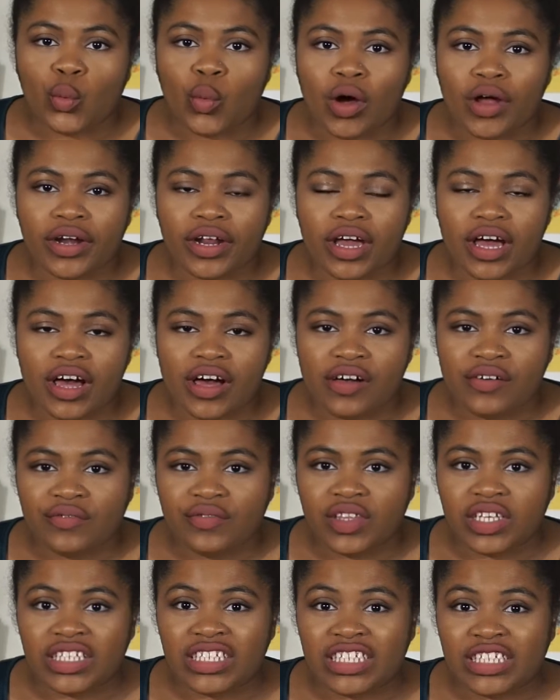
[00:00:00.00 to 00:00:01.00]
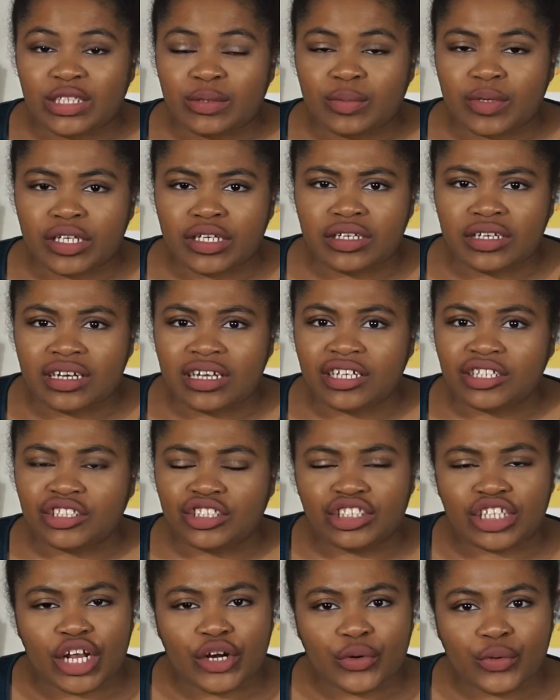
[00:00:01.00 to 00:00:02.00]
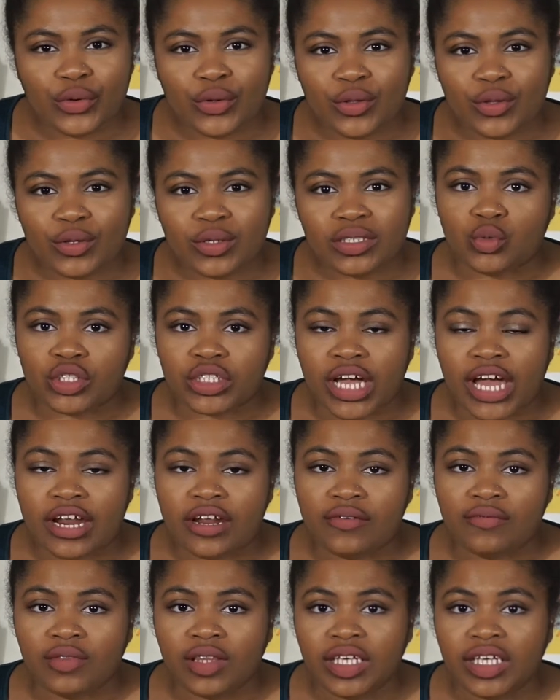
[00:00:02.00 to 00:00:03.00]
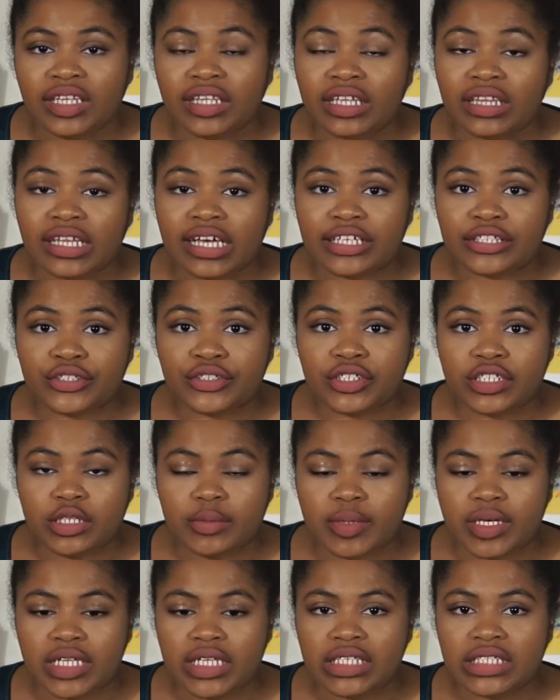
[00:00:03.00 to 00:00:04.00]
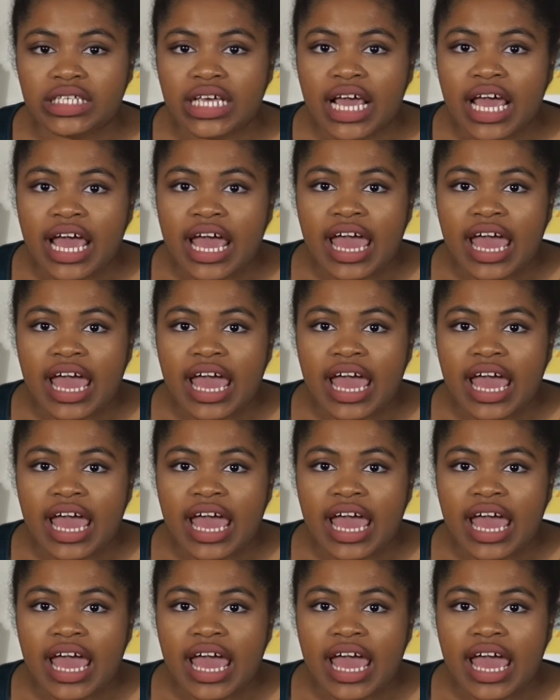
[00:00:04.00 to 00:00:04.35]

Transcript: one of the demon generals, which kind of lead the lesser demons,